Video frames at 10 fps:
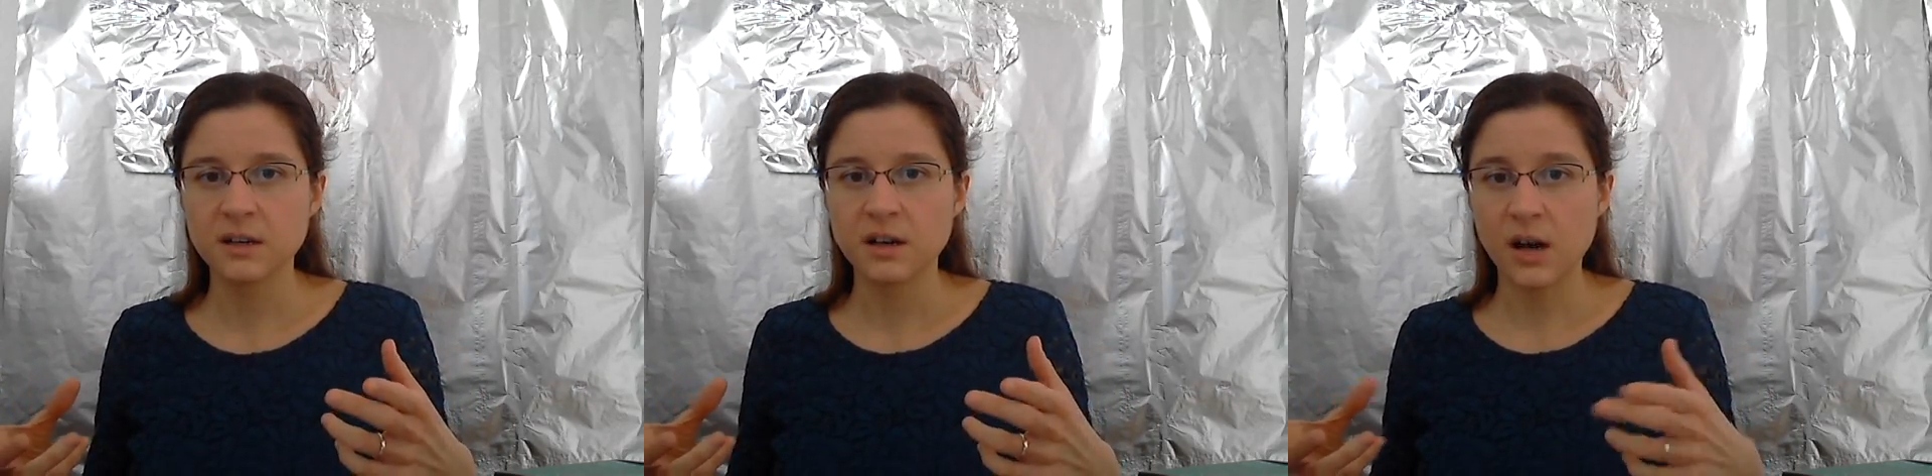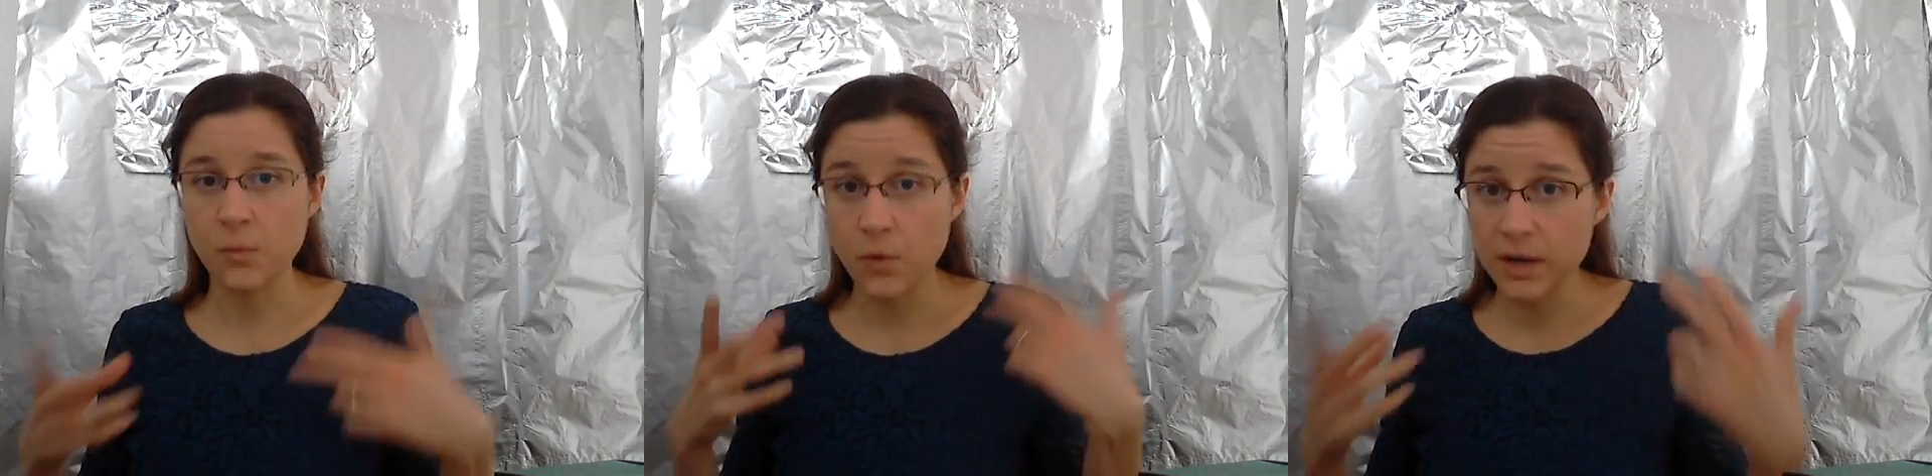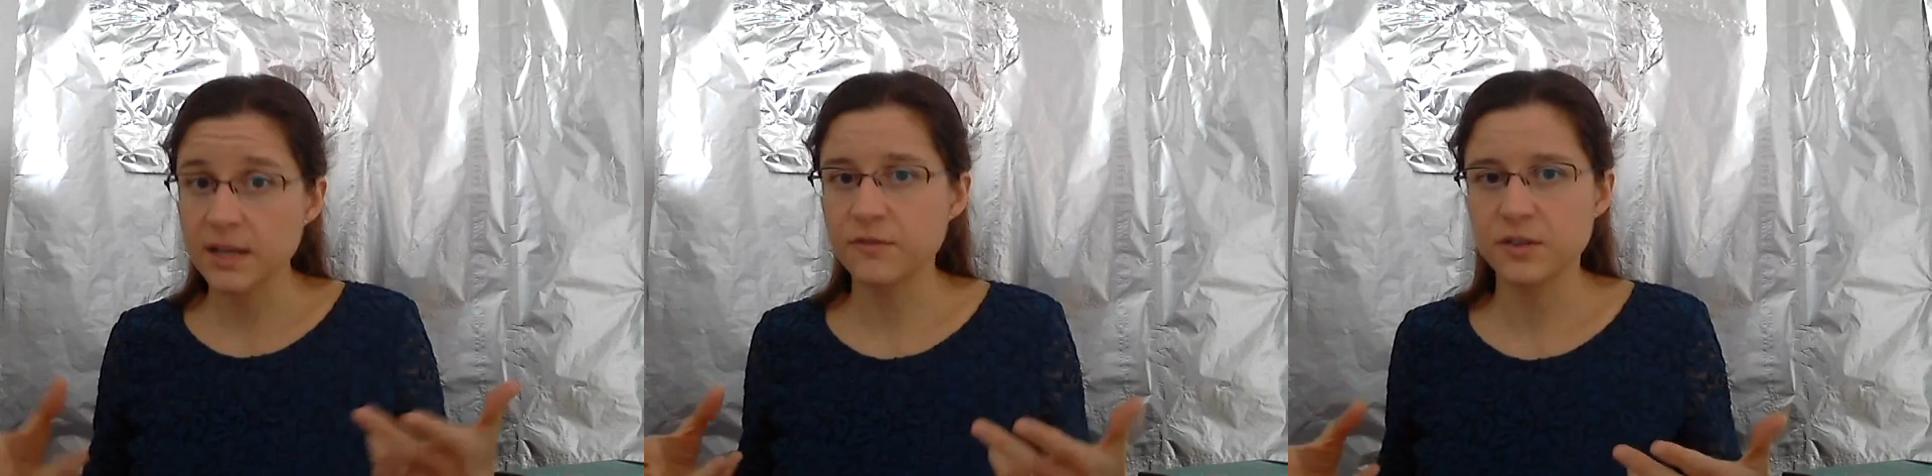are
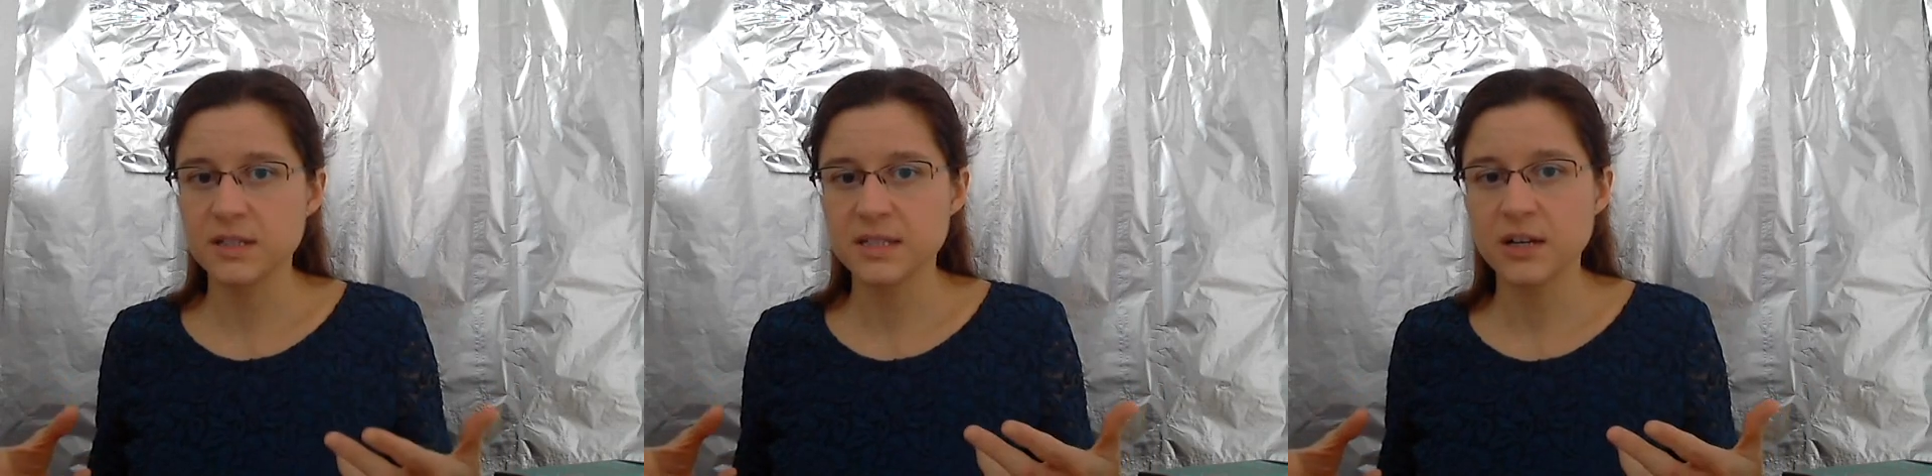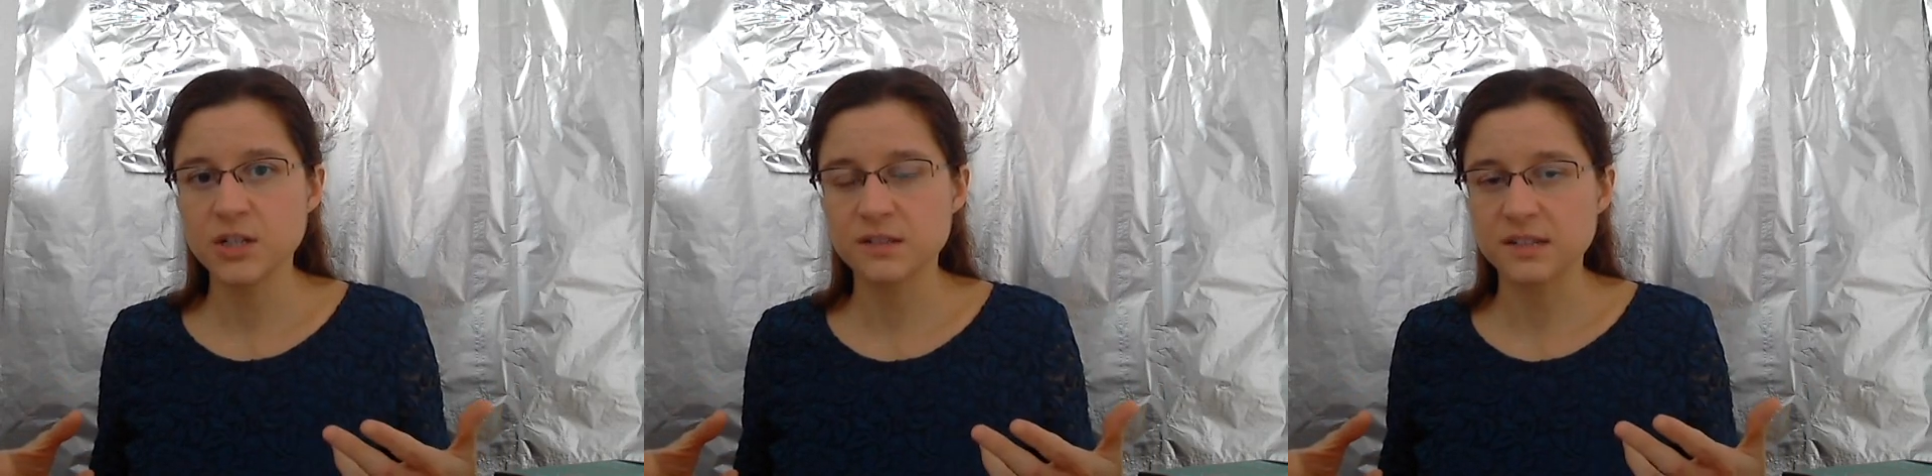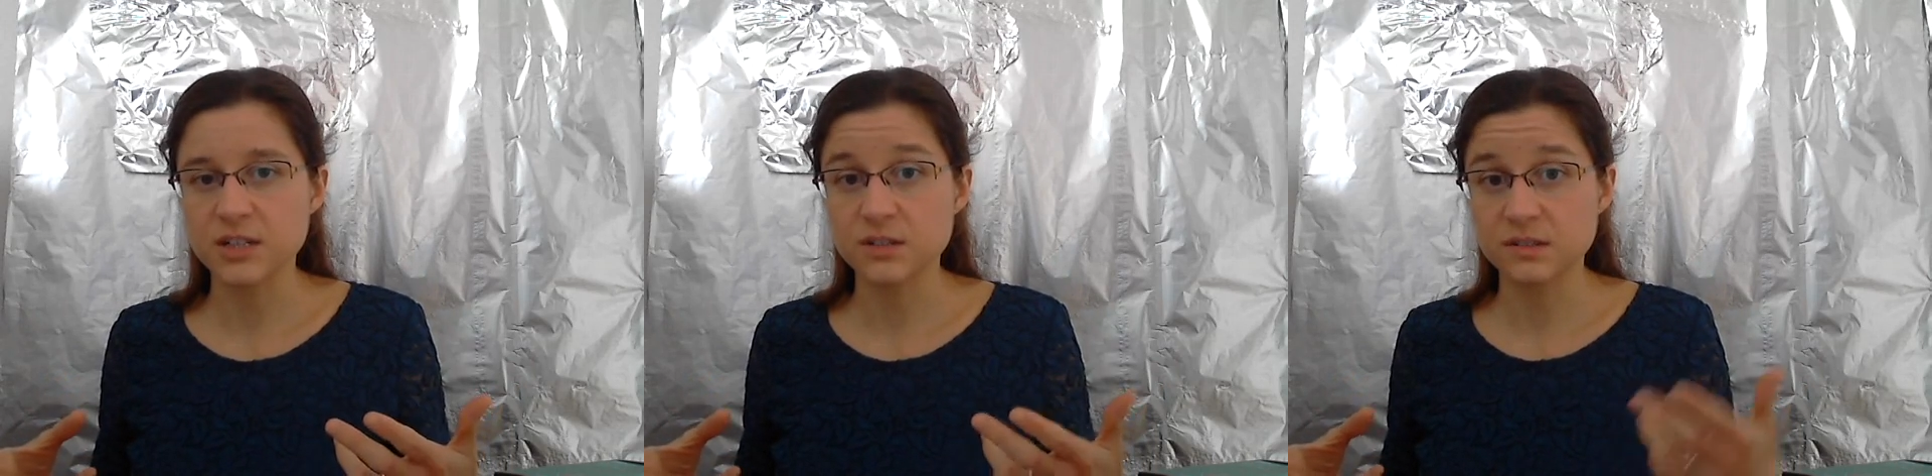working for the intelligence
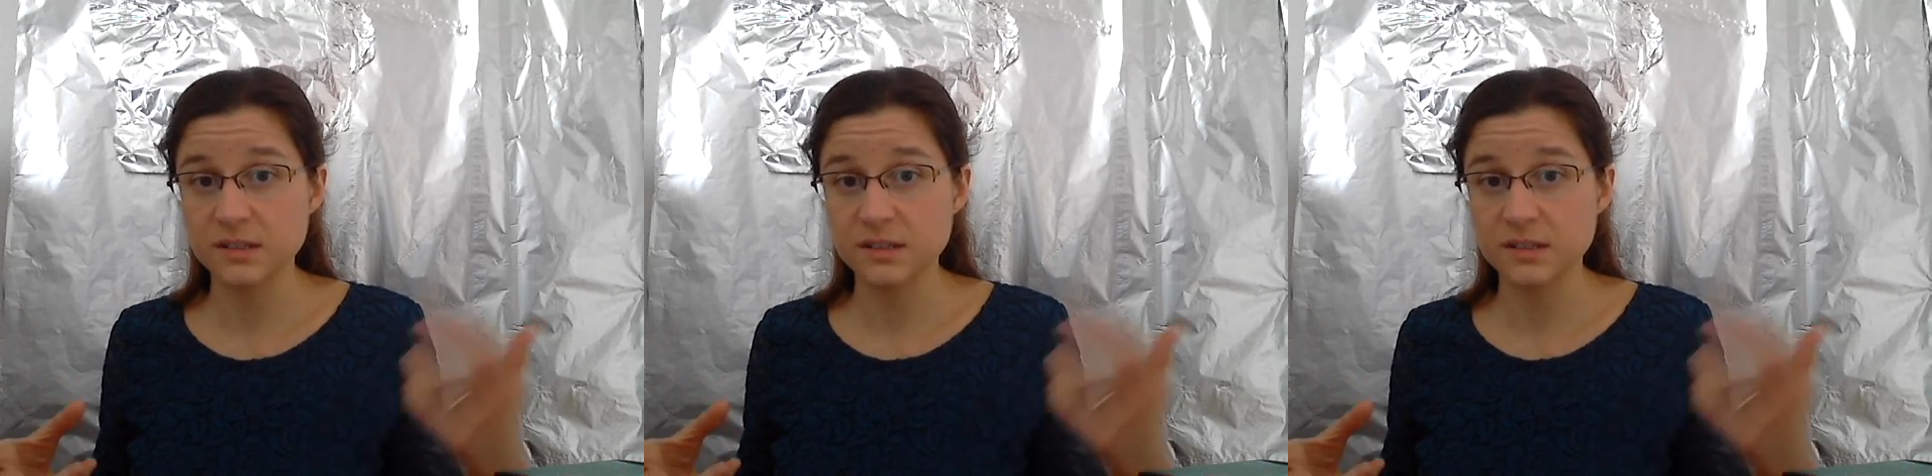agencies,